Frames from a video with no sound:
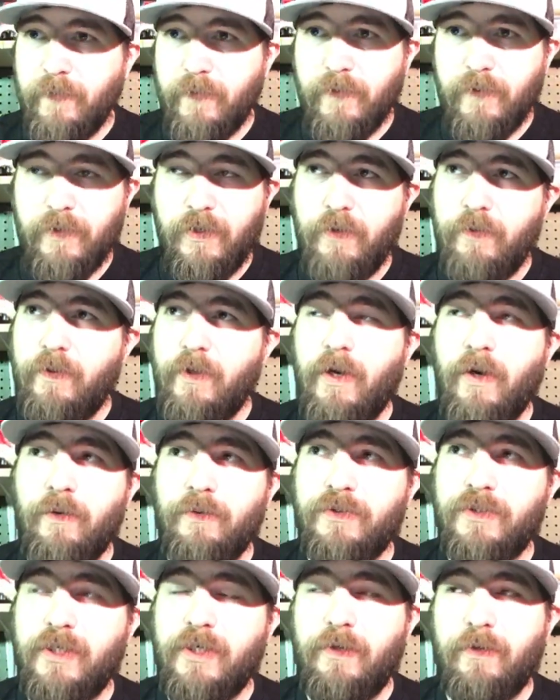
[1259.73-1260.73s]
dude, the whole
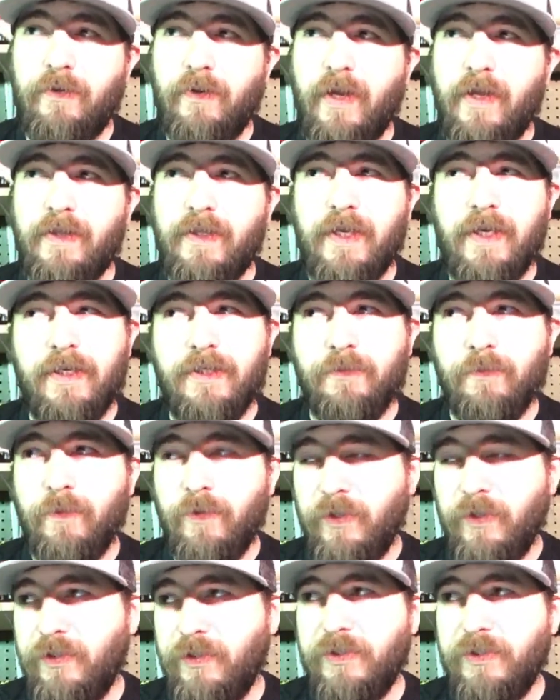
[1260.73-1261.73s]
secret of that thing is
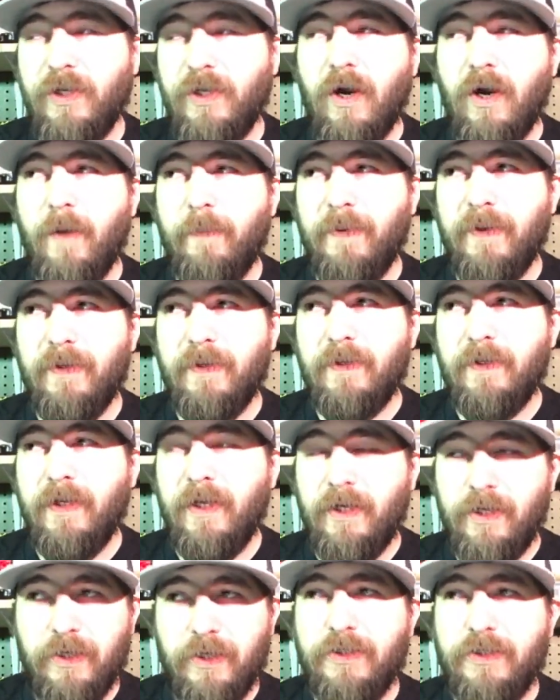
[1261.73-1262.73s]
when you stop it
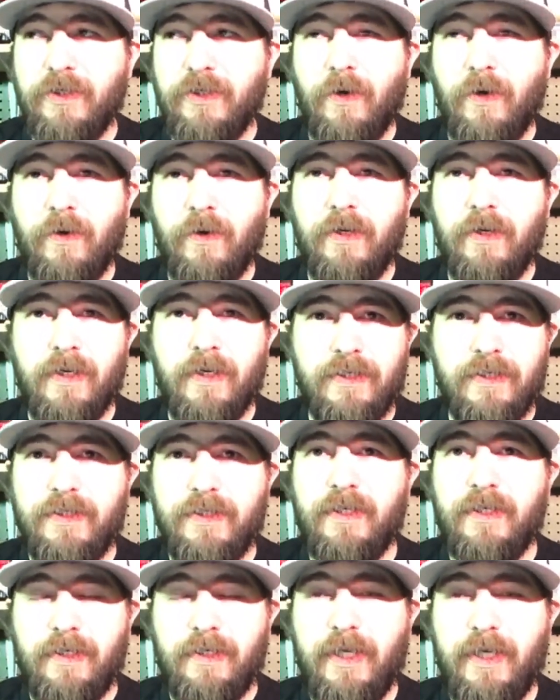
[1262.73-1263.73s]
and you start it, it